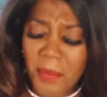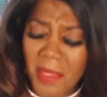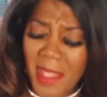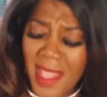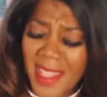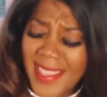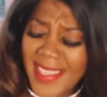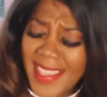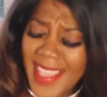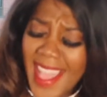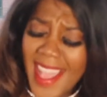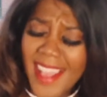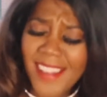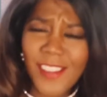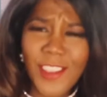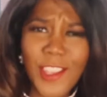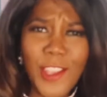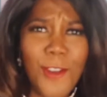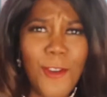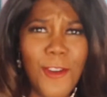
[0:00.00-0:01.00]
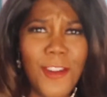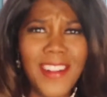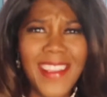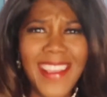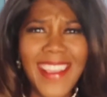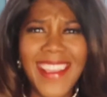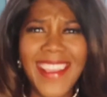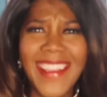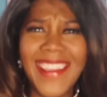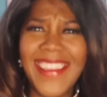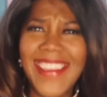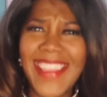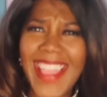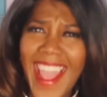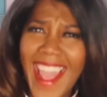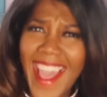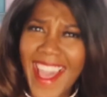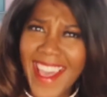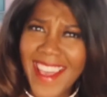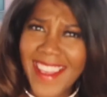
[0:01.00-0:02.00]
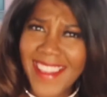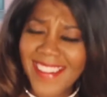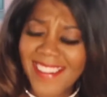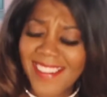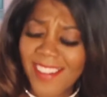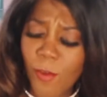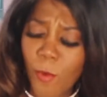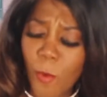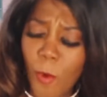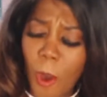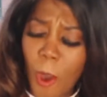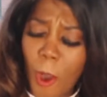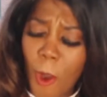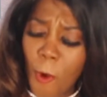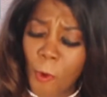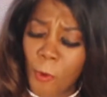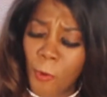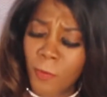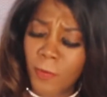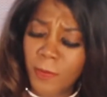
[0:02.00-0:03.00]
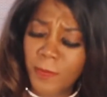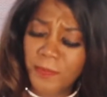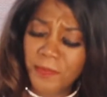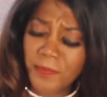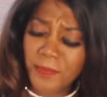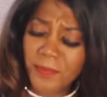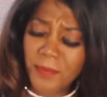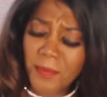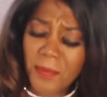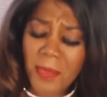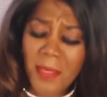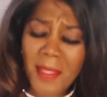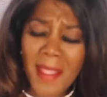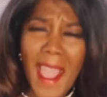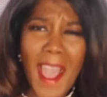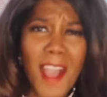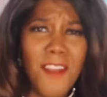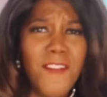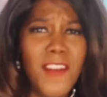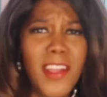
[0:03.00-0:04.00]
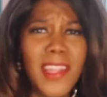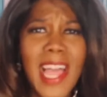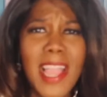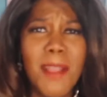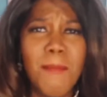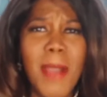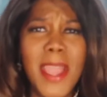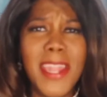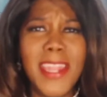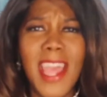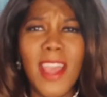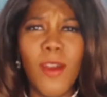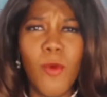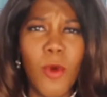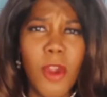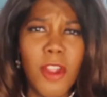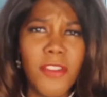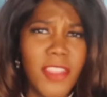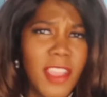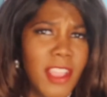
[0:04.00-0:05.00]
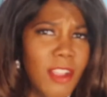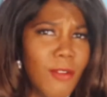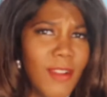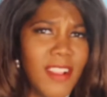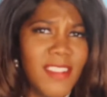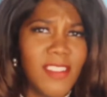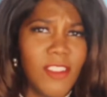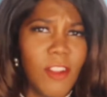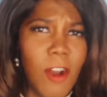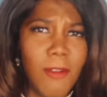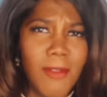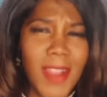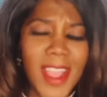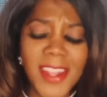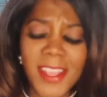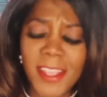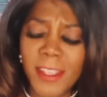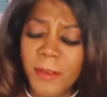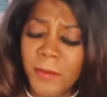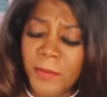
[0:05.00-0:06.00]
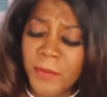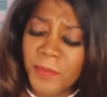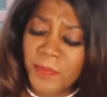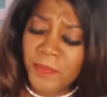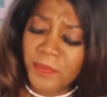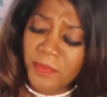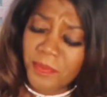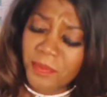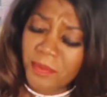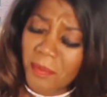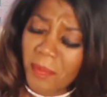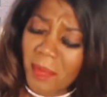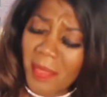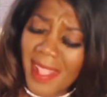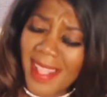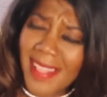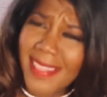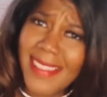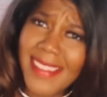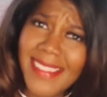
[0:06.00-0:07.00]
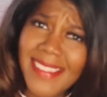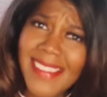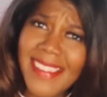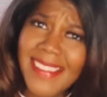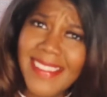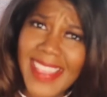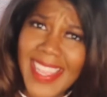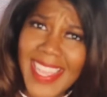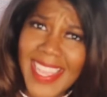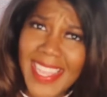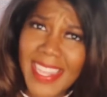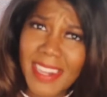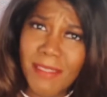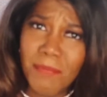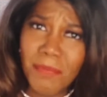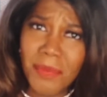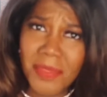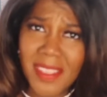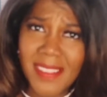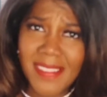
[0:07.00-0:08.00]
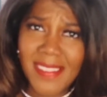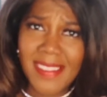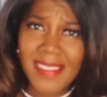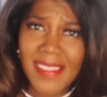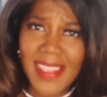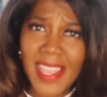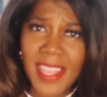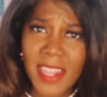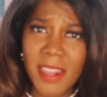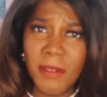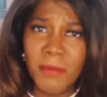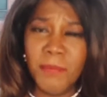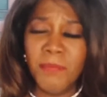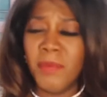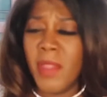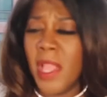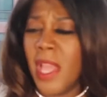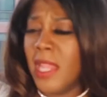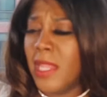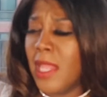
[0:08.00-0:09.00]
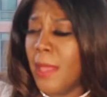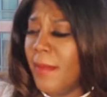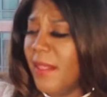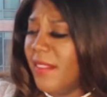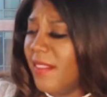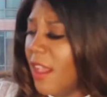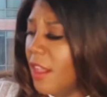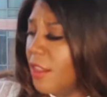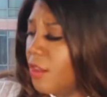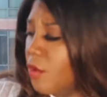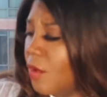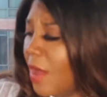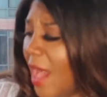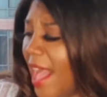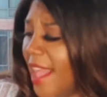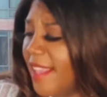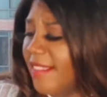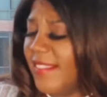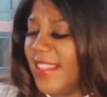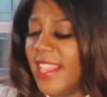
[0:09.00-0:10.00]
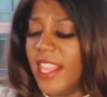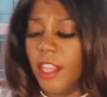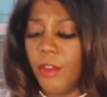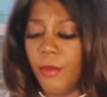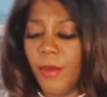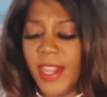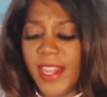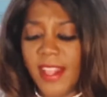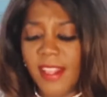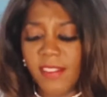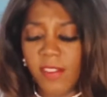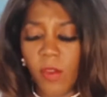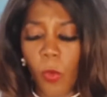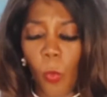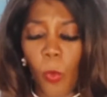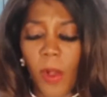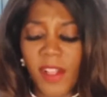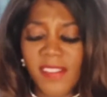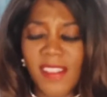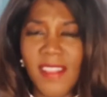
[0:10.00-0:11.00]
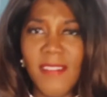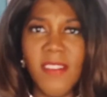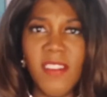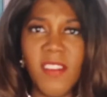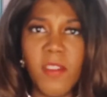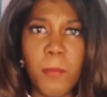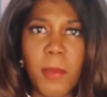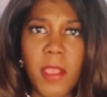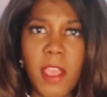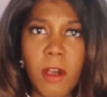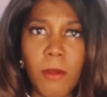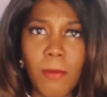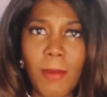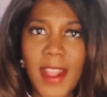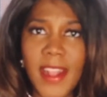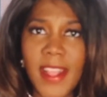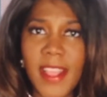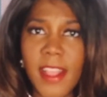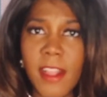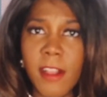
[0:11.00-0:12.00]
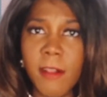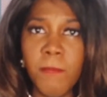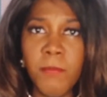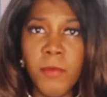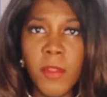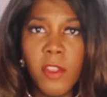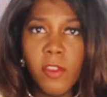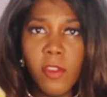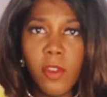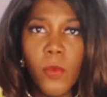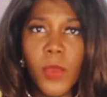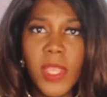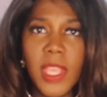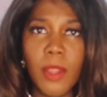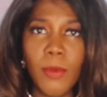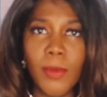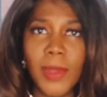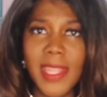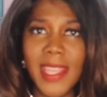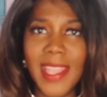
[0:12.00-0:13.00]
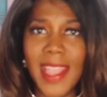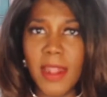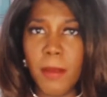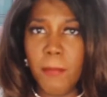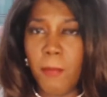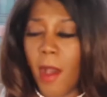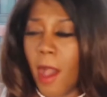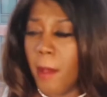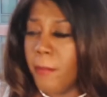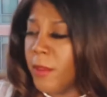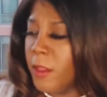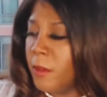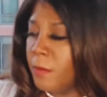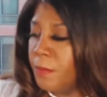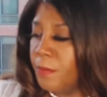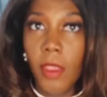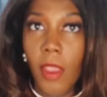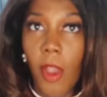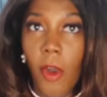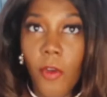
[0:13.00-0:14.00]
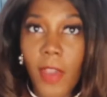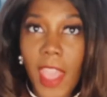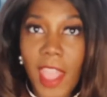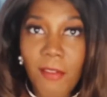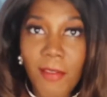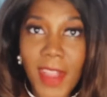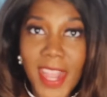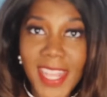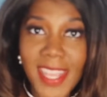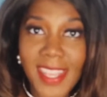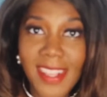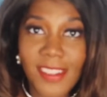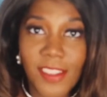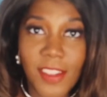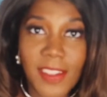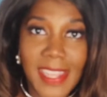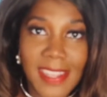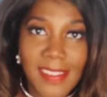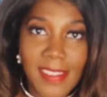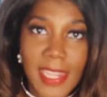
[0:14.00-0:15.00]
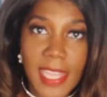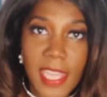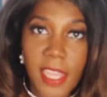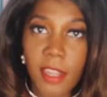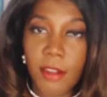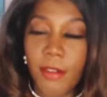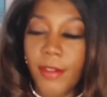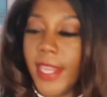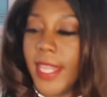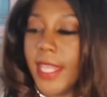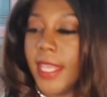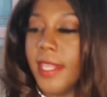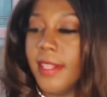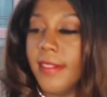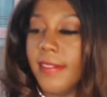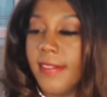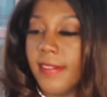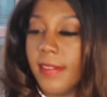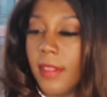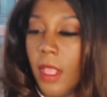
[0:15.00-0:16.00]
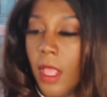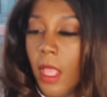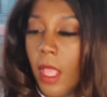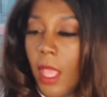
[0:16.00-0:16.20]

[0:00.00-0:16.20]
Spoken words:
Yes, Cured Ink, yes, woo! I feel like my net worth increasing already. This is it, this is it. Let me tell you guys the ingredients, what's in this pail right here, so we can really get it popping. Okay, ready? So these are the ingredients.